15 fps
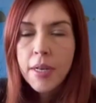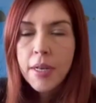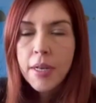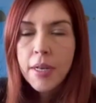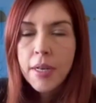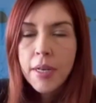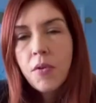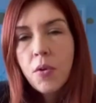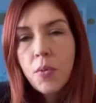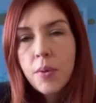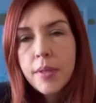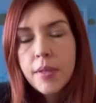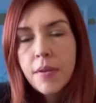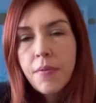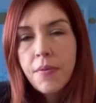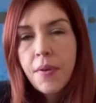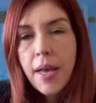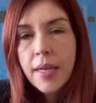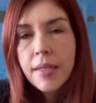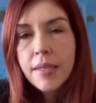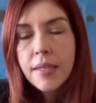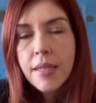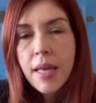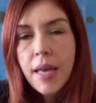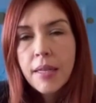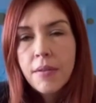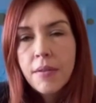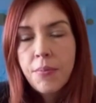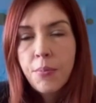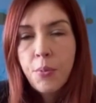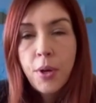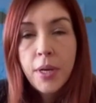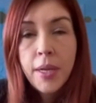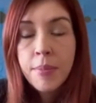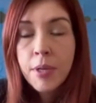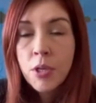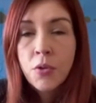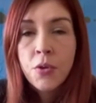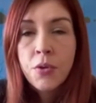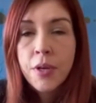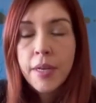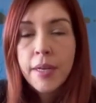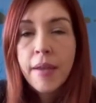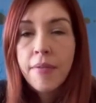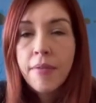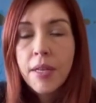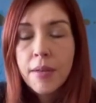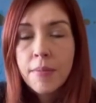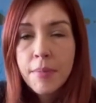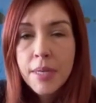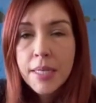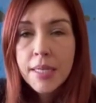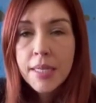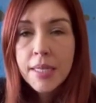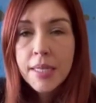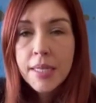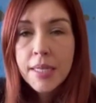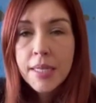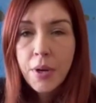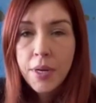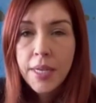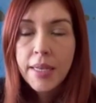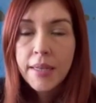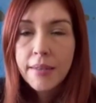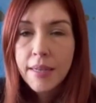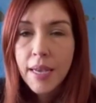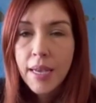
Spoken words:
least of all was the fact that William Nkuna never admitted what he had